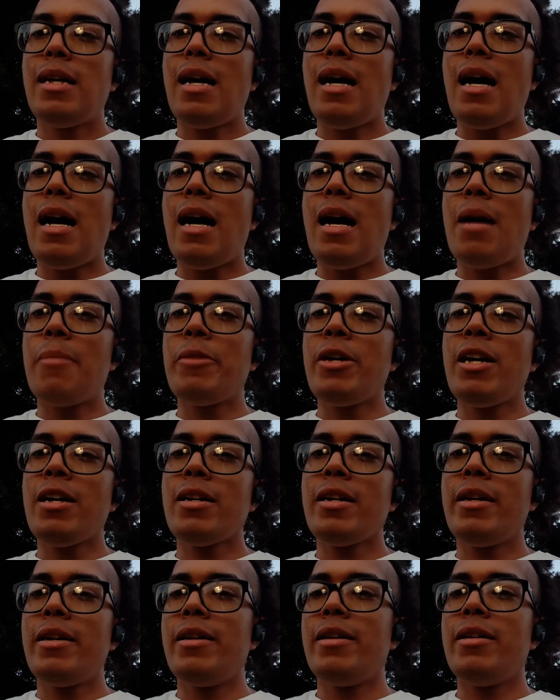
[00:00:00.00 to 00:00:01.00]
I'm not
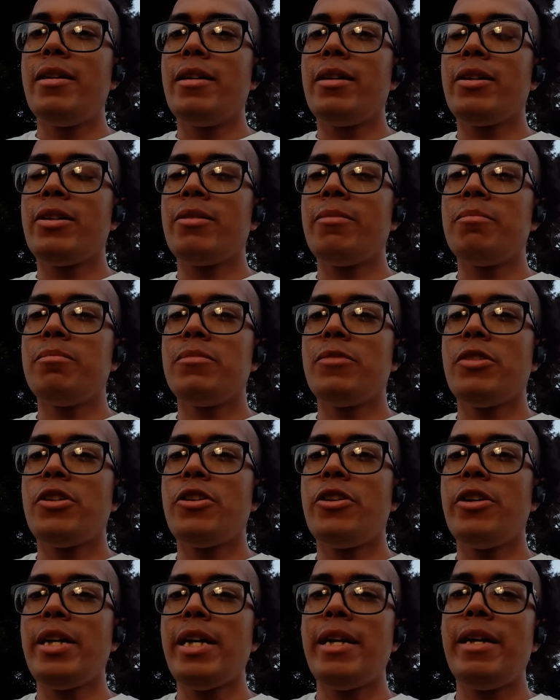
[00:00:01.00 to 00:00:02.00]
gonna
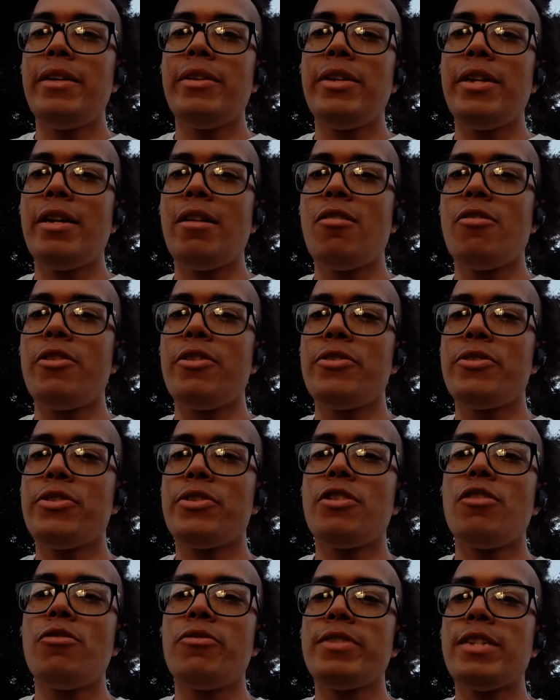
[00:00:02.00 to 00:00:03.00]
cook anything on a
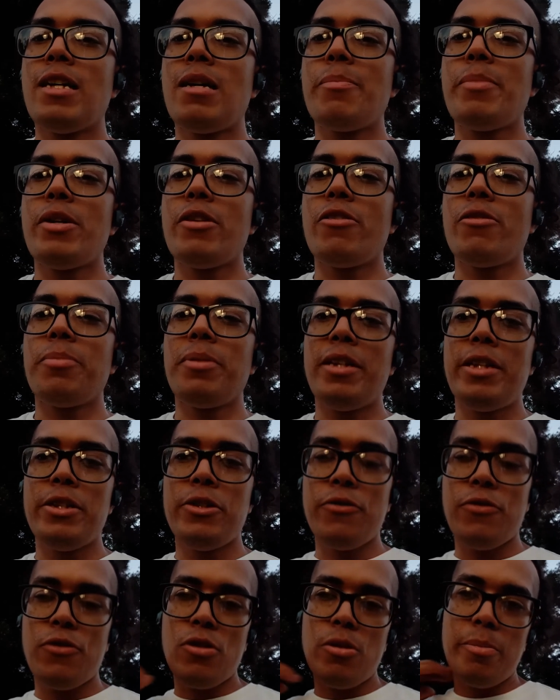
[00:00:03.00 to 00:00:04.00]
stovetop at her place
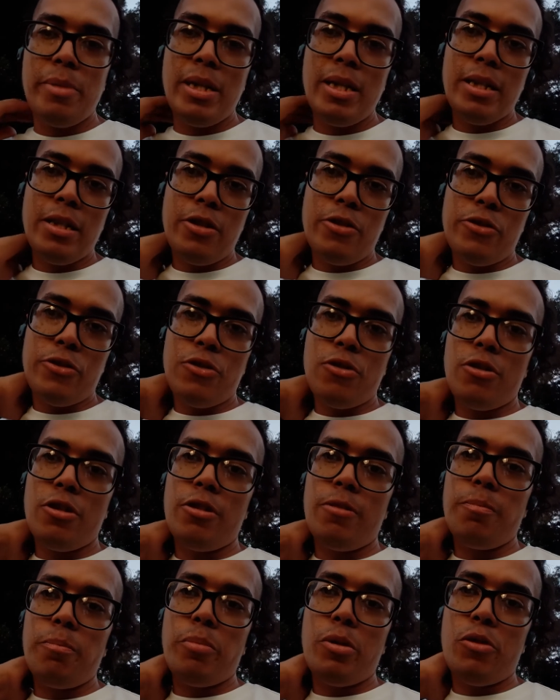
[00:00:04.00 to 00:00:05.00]
for a bit because her
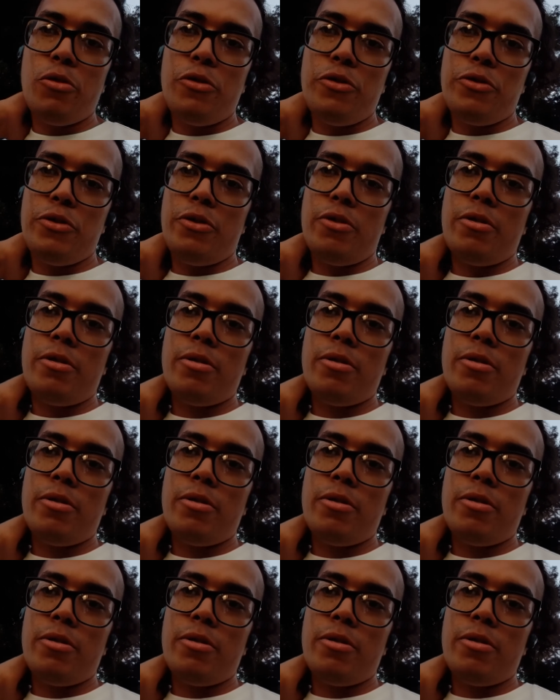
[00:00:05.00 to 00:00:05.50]
burners are